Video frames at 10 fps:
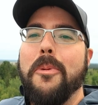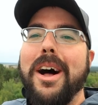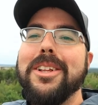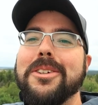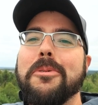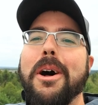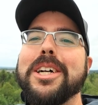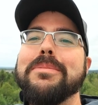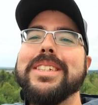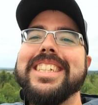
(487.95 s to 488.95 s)
Well,
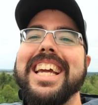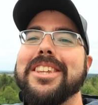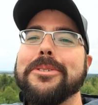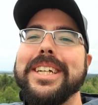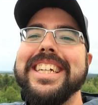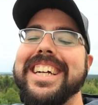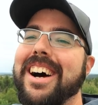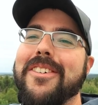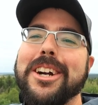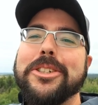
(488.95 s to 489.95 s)
welcome to day three
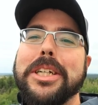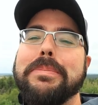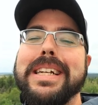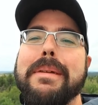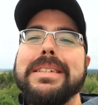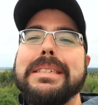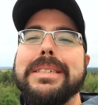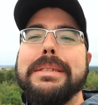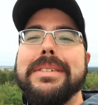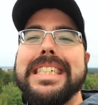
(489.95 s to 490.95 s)
of our trip in
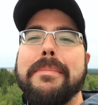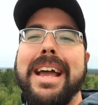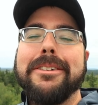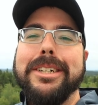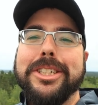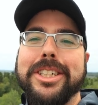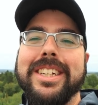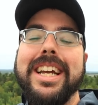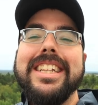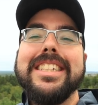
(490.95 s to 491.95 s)
Abitibi-Témiscamingue region.
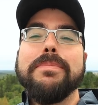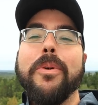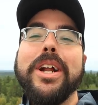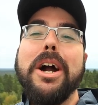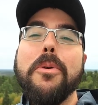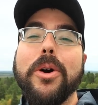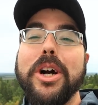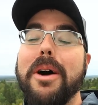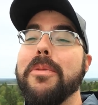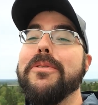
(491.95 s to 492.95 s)
This morning I
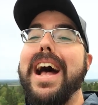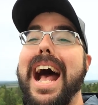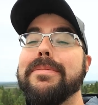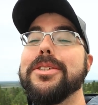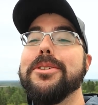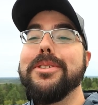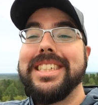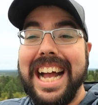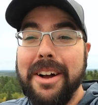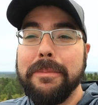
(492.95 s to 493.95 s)
woke up with
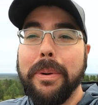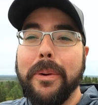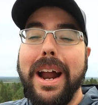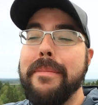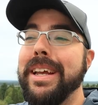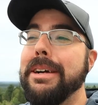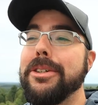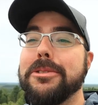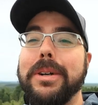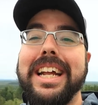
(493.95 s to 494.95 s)
absolute downpour. I mean, it
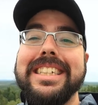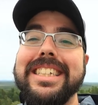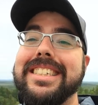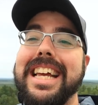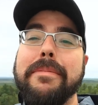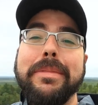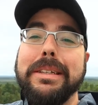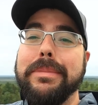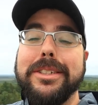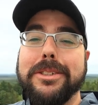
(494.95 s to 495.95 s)
was raining at least ten
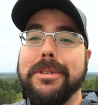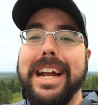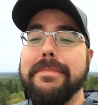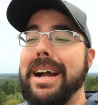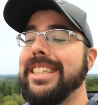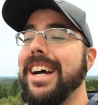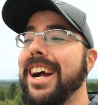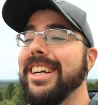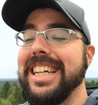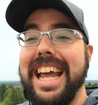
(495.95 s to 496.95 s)
millimeters of rain. My
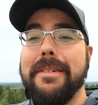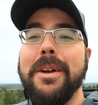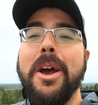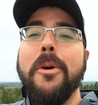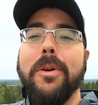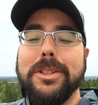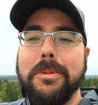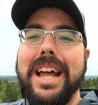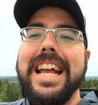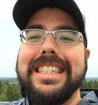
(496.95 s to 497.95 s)
entire camp was
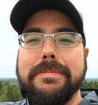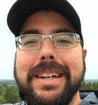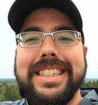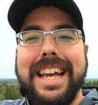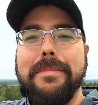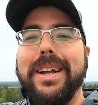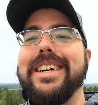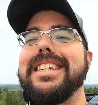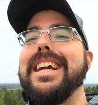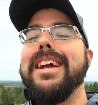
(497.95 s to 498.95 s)
wet, except for my tent
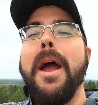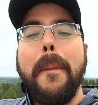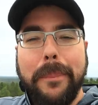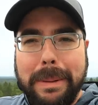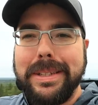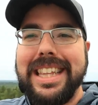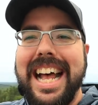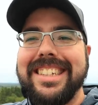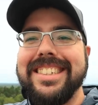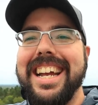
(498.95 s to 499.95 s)
because I prepped it
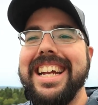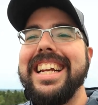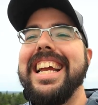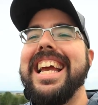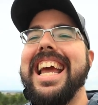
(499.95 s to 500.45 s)
last night